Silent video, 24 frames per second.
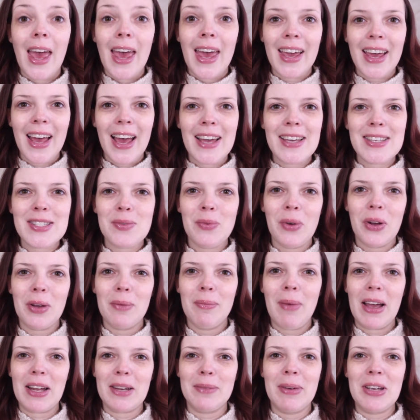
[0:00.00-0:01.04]
Hey guys, welcome
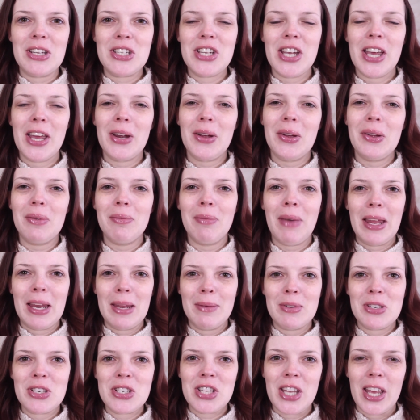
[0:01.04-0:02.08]
back to my channel. My
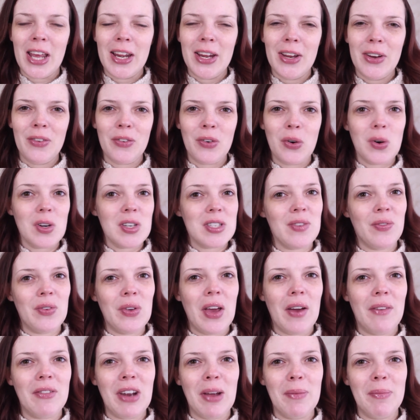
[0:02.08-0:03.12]
name is Shannon. Of course, if you
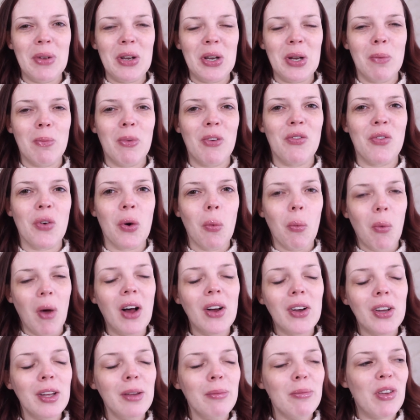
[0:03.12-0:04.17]
have not been here before,
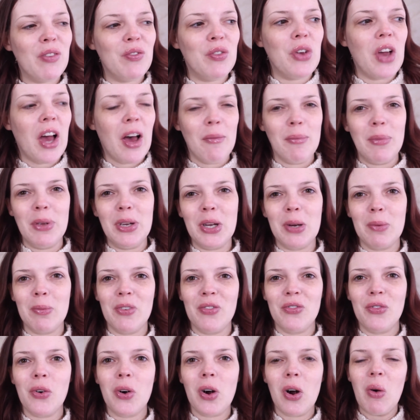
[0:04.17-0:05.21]
welcome. If you have been here
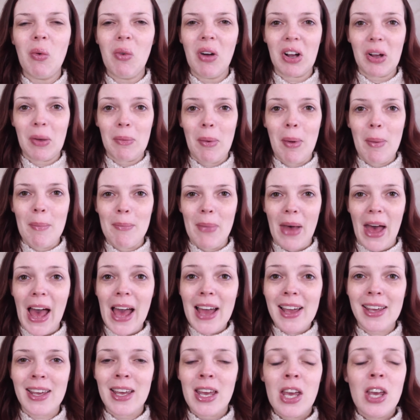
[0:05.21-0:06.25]
before, welcome
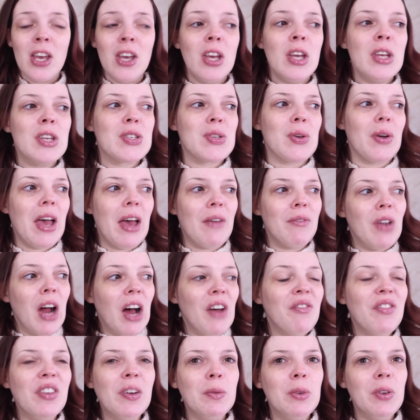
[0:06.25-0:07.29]
back. So I have
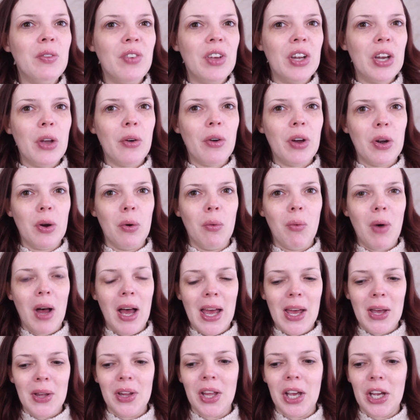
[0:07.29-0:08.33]
not filmed a video in a
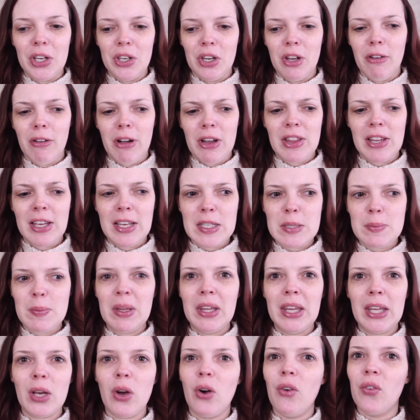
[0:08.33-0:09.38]
while. I think it's
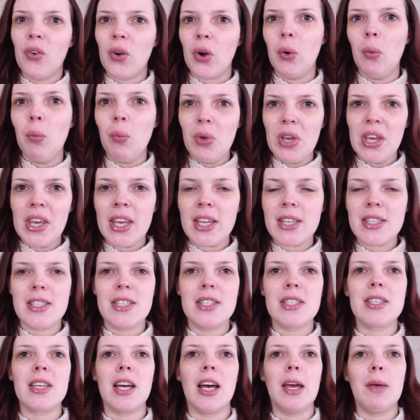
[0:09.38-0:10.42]
been like over a week
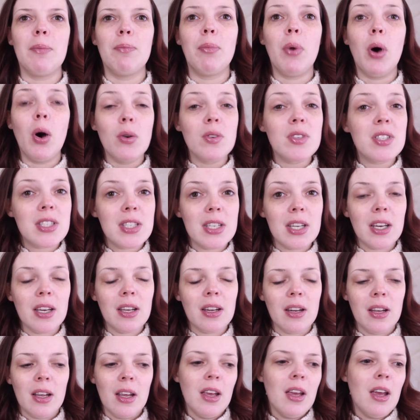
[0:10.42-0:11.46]
since I
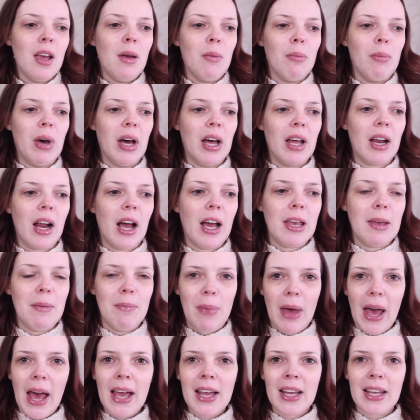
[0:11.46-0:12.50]
posted, but I am
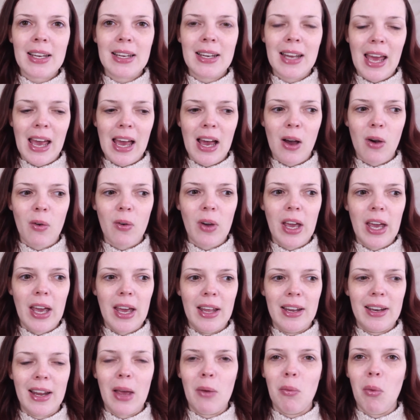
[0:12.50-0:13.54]
back now
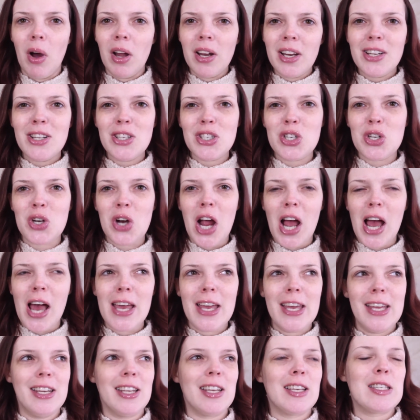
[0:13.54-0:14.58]
and I wanted to try
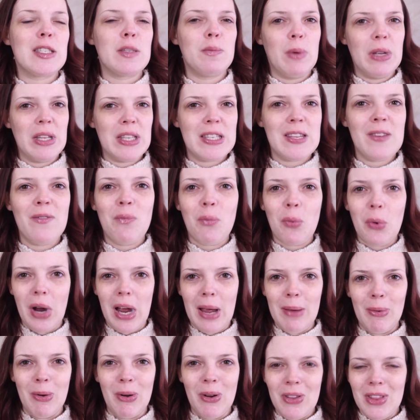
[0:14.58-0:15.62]
an expensive
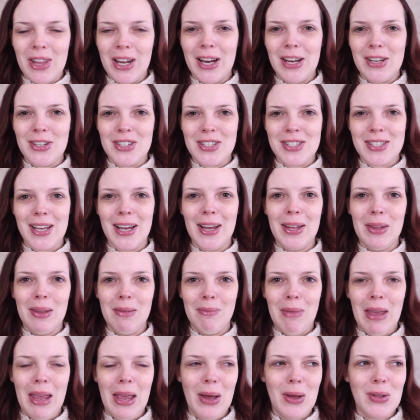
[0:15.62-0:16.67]
primer that I just got in
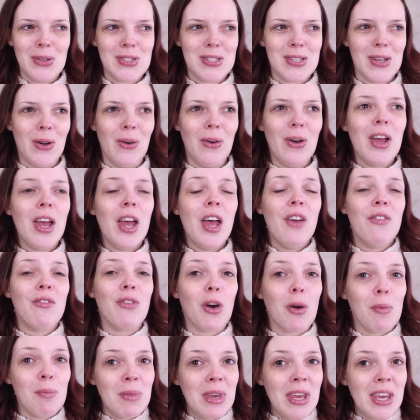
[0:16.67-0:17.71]
the mail. So
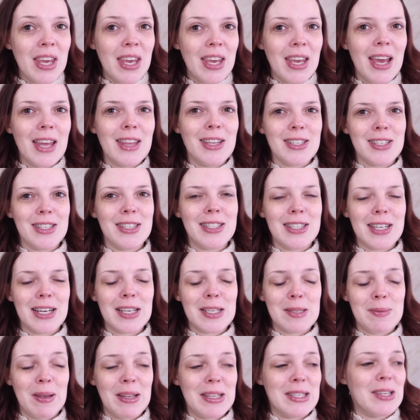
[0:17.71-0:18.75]
for me, this is an
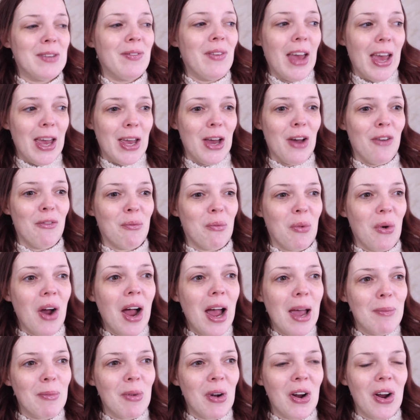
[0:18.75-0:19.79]
expensive AF
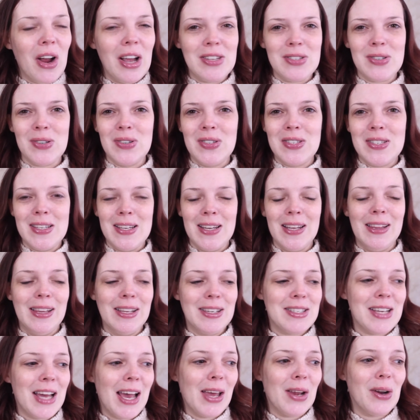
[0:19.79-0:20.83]
primer, as you'll see in
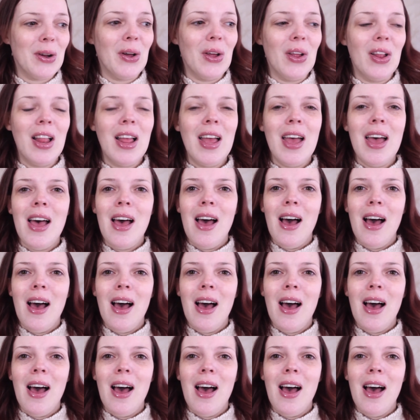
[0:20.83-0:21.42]
the title.